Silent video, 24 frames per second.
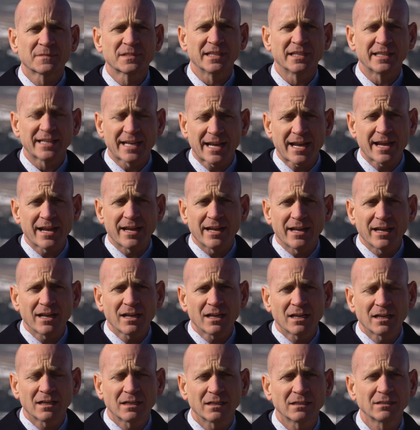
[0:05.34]
Today,
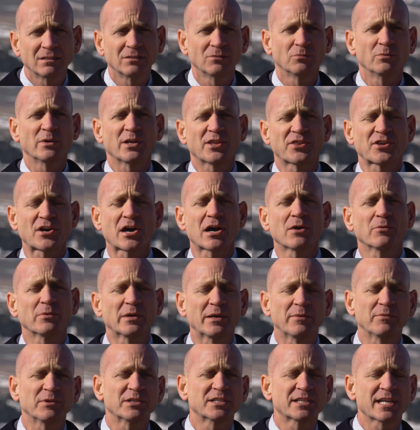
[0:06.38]
we thought
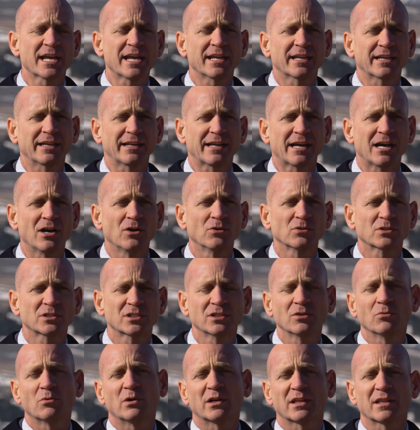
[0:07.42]
we would take it out
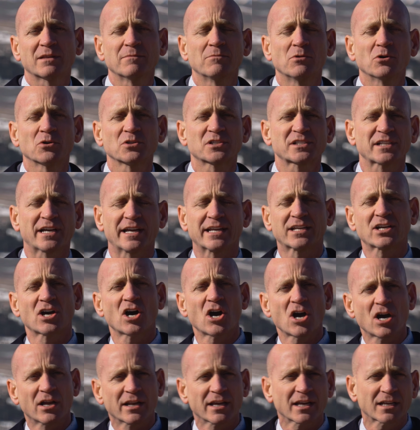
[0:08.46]
to one of the most
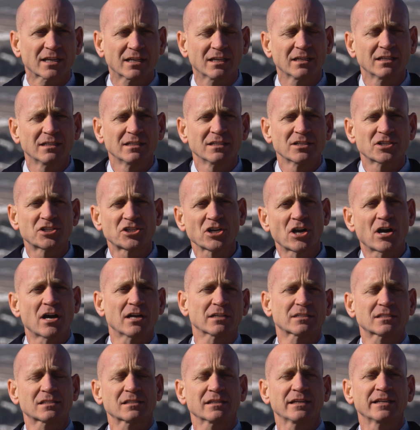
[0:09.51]
iconic
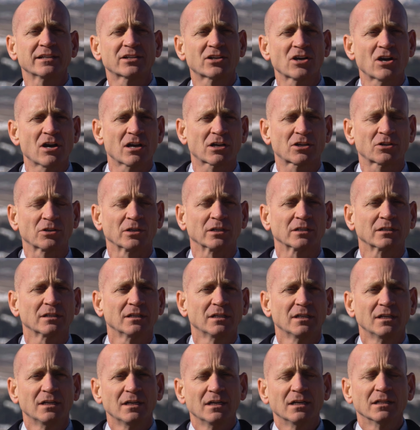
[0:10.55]
shots in Cochrane.
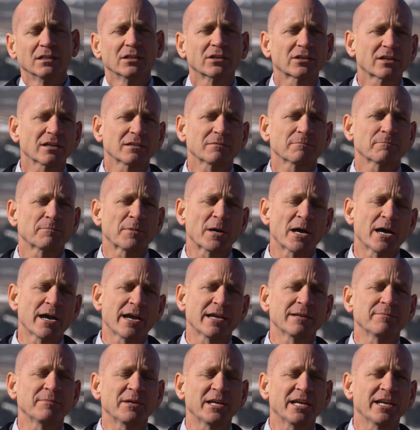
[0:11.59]
Look at
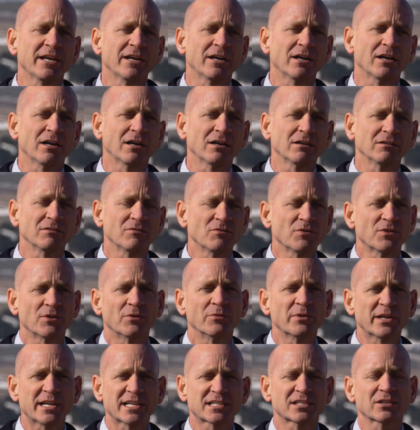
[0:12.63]
behind me here, the
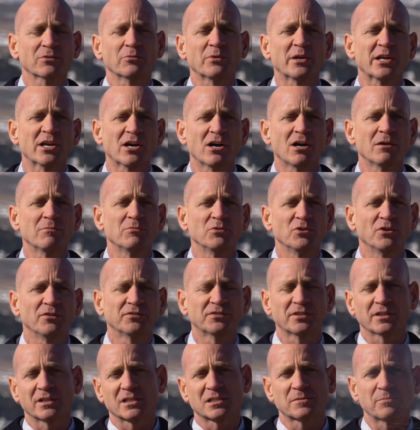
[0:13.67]
reason we all moved
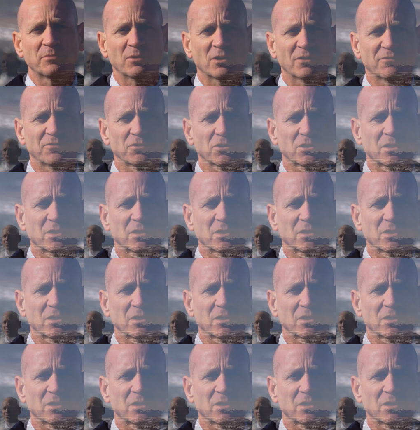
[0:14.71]
to this beautiful